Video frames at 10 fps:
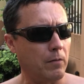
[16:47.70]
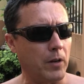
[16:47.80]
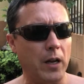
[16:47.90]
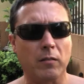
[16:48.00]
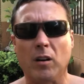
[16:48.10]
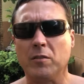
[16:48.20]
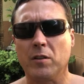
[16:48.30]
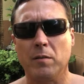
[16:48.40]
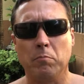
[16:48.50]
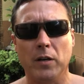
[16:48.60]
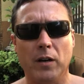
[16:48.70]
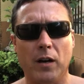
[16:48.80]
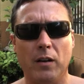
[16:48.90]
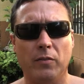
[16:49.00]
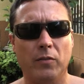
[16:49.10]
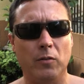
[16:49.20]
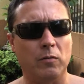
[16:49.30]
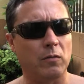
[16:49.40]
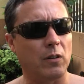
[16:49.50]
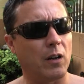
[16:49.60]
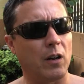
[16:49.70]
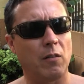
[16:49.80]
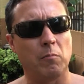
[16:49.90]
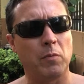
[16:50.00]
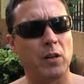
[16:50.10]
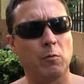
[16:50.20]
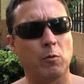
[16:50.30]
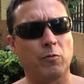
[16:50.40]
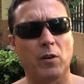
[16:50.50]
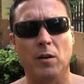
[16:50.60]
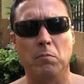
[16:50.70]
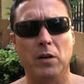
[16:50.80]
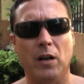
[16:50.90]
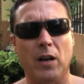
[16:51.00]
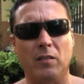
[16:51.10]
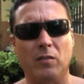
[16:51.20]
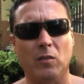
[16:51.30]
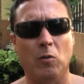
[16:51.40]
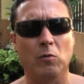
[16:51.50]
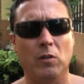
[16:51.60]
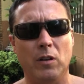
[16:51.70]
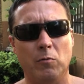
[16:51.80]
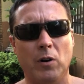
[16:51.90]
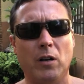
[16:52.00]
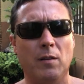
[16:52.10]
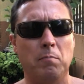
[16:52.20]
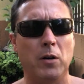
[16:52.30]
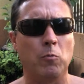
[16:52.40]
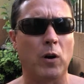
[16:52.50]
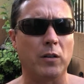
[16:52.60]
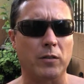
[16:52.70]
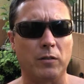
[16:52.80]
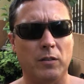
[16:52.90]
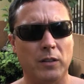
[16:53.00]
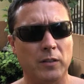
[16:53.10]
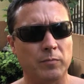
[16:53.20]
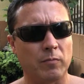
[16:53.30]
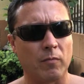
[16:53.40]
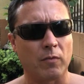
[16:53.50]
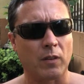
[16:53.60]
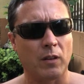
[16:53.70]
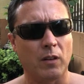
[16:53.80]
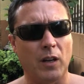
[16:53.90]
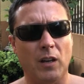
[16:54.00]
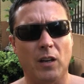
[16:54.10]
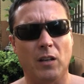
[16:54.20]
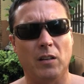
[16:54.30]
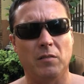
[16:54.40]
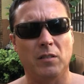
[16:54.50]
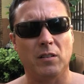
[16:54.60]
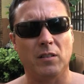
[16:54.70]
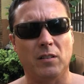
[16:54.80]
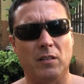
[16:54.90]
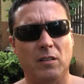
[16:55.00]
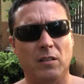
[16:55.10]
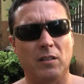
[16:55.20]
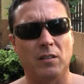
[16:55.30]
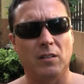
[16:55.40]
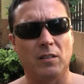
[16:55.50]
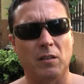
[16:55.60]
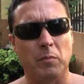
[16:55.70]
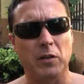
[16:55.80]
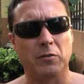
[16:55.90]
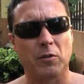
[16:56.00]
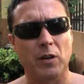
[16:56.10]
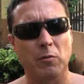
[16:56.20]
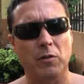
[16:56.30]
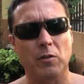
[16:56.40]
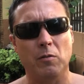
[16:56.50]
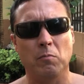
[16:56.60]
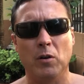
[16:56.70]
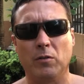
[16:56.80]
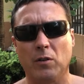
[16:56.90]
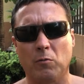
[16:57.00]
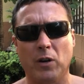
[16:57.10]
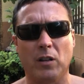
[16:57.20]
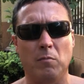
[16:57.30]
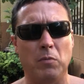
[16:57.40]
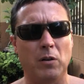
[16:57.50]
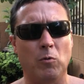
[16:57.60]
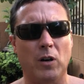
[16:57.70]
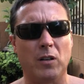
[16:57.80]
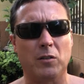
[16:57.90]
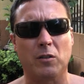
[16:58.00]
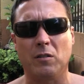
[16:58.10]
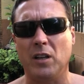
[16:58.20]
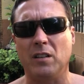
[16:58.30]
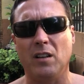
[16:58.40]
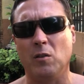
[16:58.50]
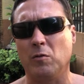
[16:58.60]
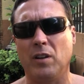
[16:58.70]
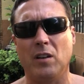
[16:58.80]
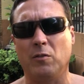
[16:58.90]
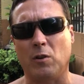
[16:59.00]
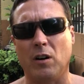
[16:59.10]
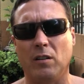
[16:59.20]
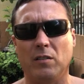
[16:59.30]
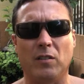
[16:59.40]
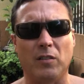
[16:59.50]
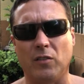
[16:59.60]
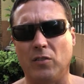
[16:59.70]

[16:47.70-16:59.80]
Yeah, I drink Bud Ice too. I haven't been able to find Bud Ice. Only regular Budweiser. And to be straight with you, most of the regular Budweiser, it don't taste right. It's not the